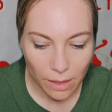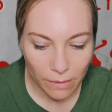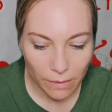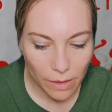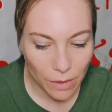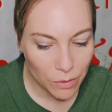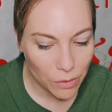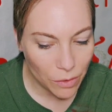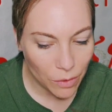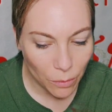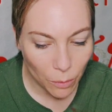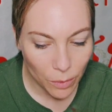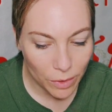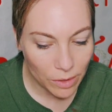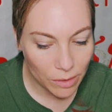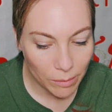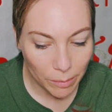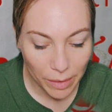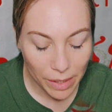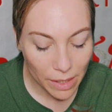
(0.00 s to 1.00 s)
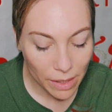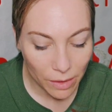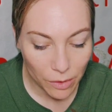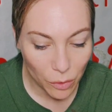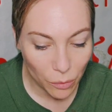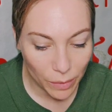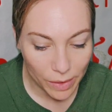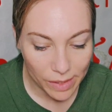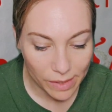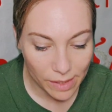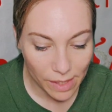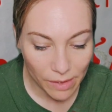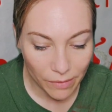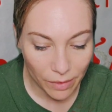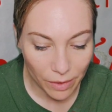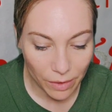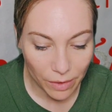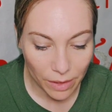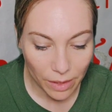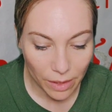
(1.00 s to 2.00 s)
Then there wouldn't be a new
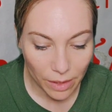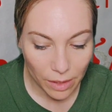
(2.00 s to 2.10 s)
receiver.